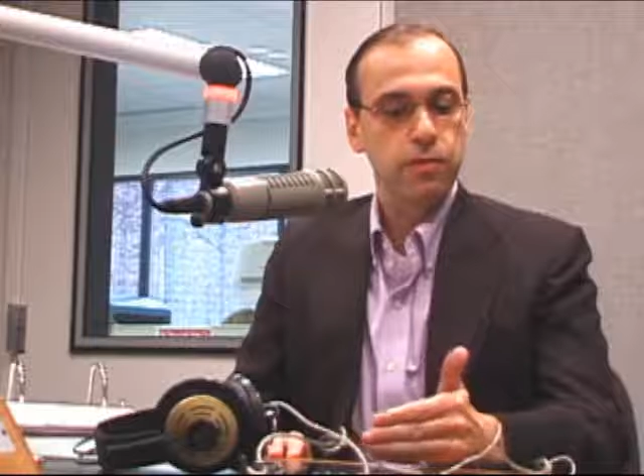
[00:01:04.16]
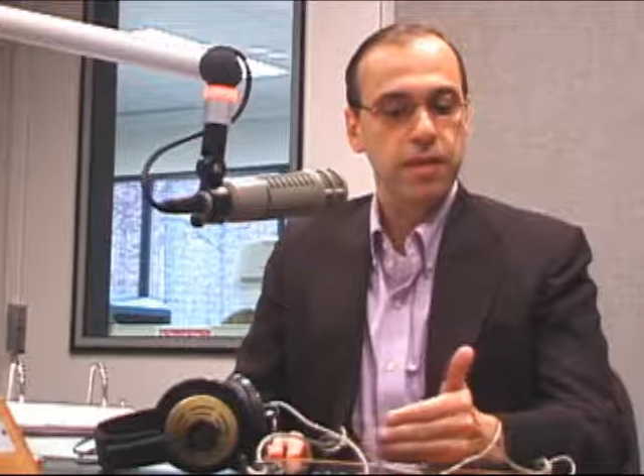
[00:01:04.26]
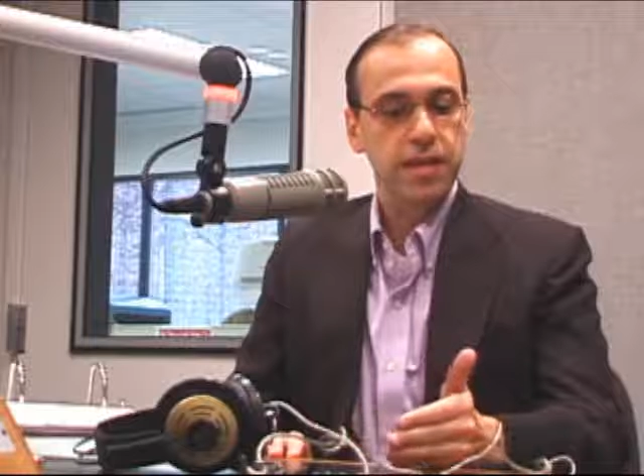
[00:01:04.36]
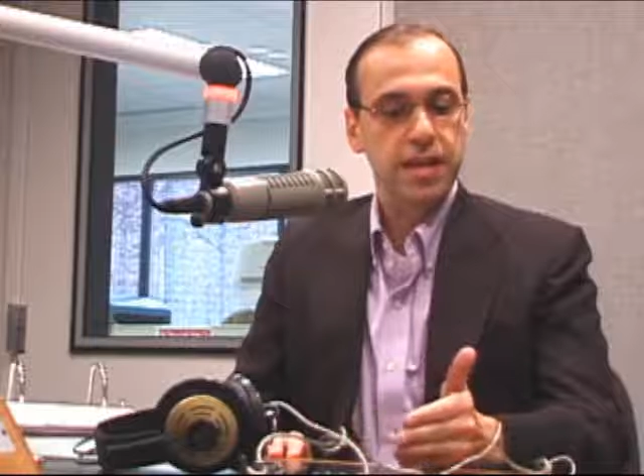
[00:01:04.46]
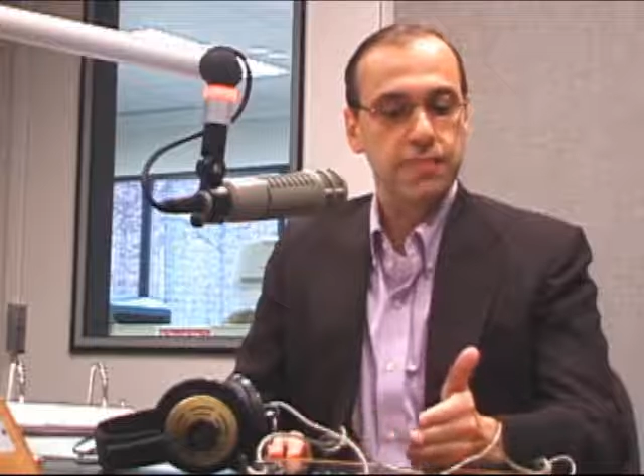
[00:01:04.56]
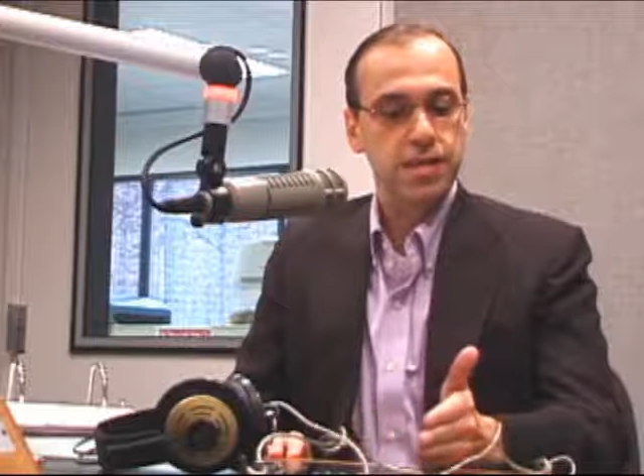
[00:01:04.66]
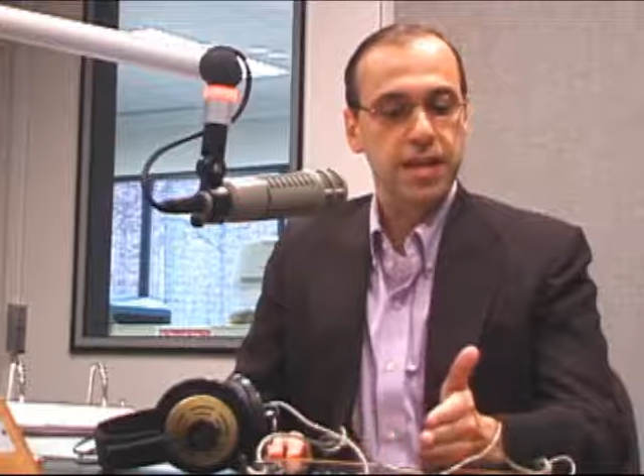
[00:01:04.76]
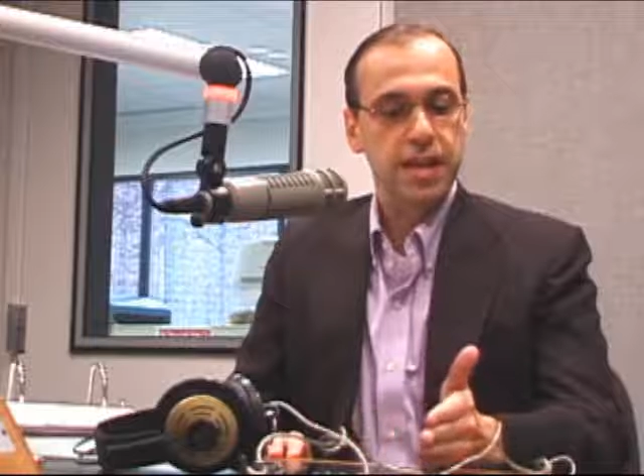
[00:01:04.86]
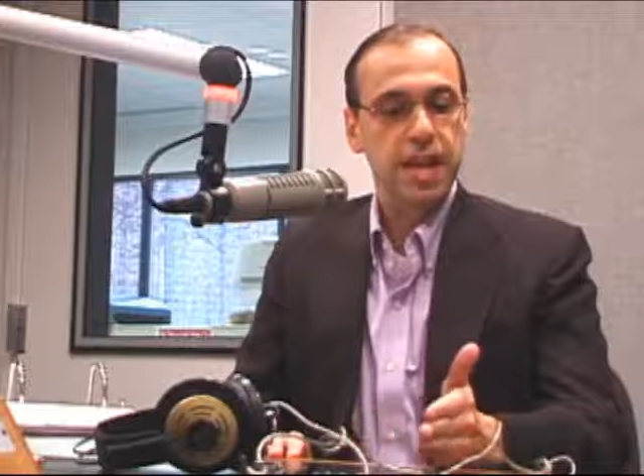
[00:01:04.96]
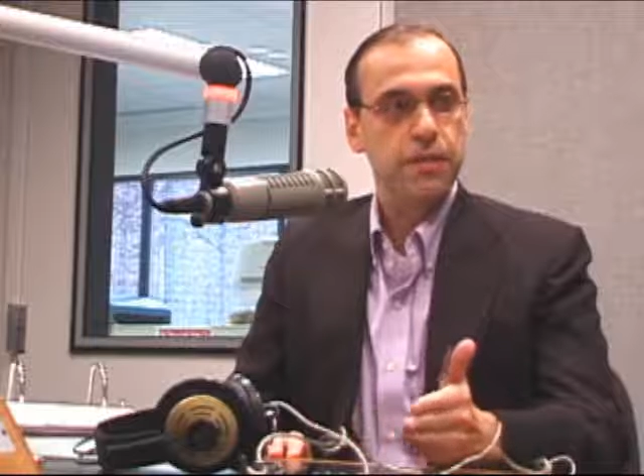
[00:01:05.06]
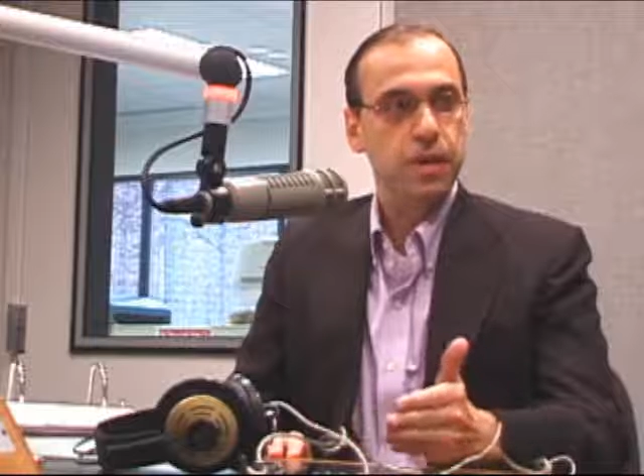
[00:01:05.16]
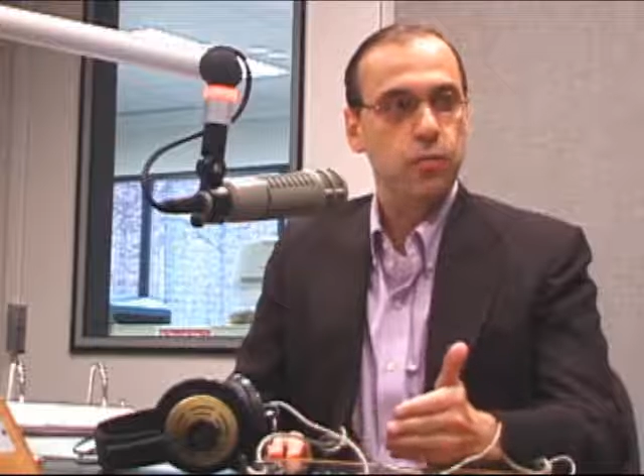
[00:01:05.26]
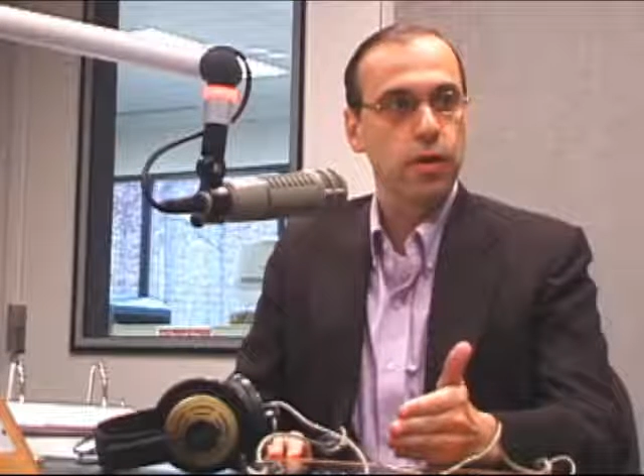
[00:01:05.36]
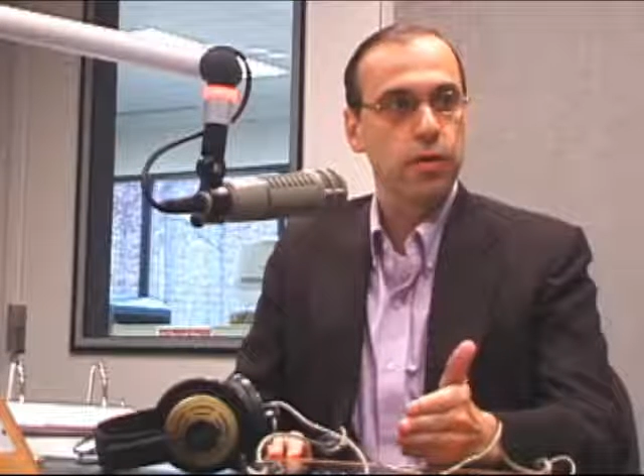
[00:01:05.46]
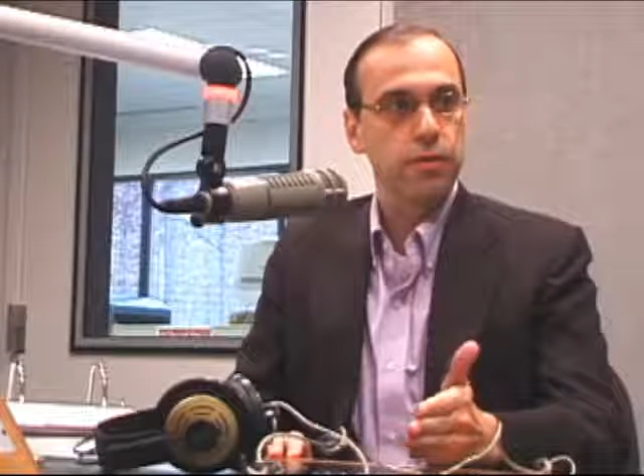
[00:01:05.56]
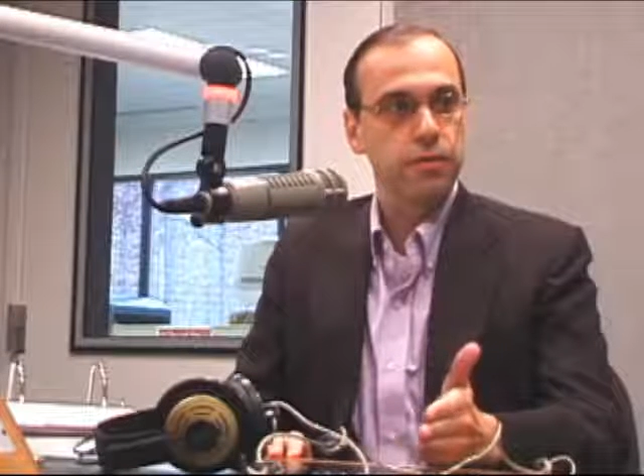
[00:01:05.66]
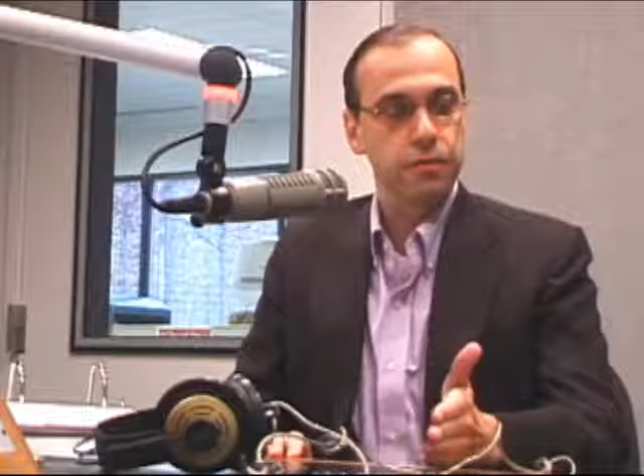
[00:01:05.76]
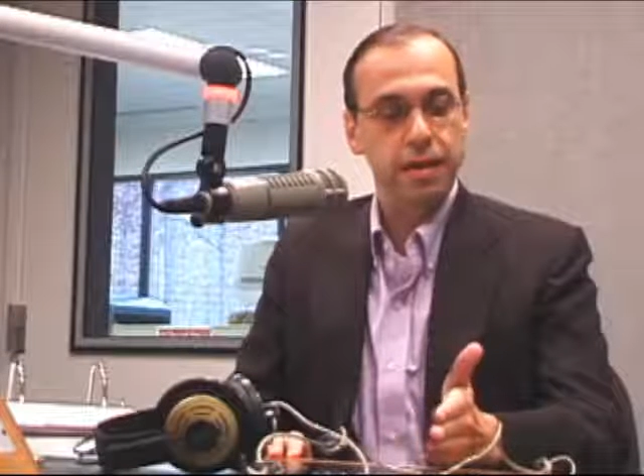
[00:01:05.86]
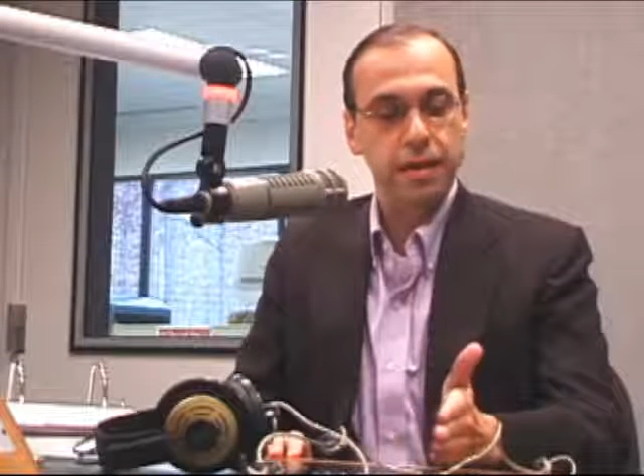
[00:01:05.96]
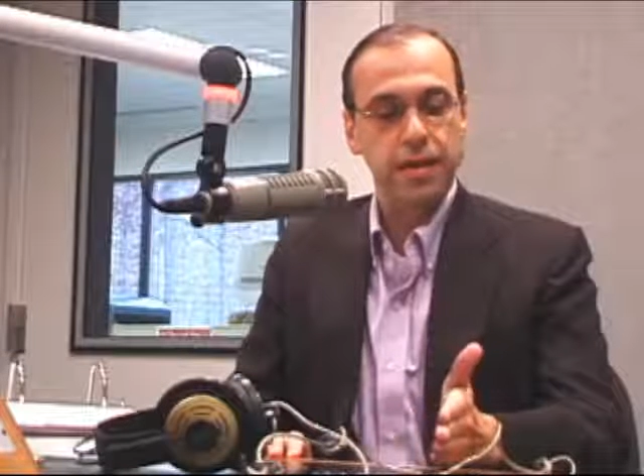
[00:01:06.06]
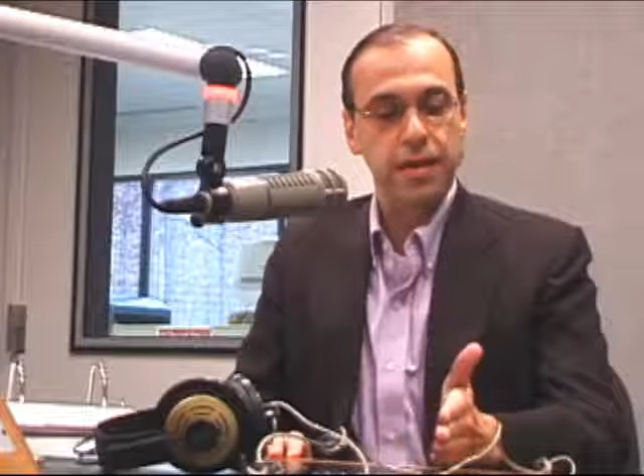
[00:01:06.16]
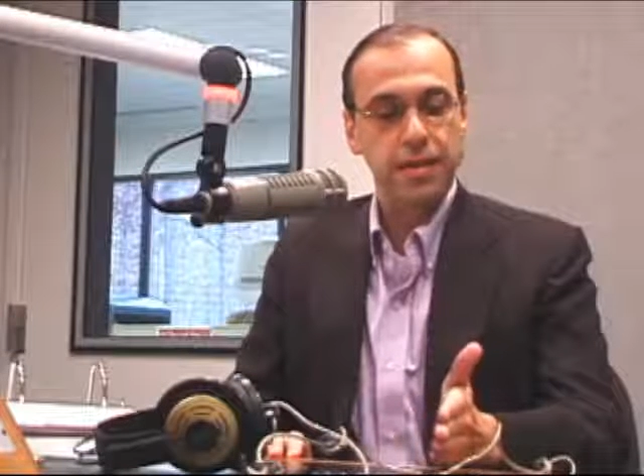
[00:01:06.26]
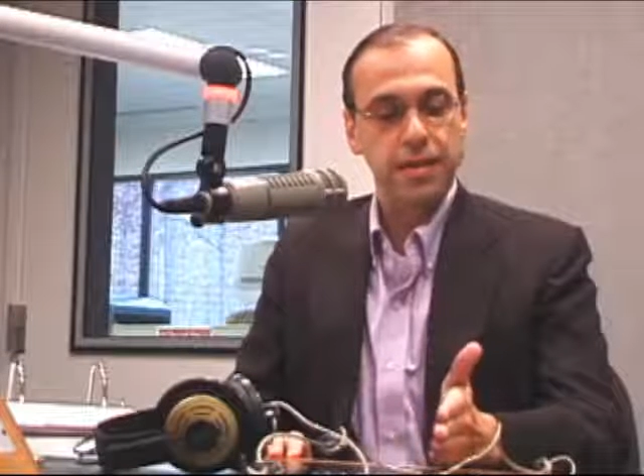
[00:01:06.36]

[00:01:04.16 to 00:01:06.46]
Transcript: we're setting up a dynamic where if we,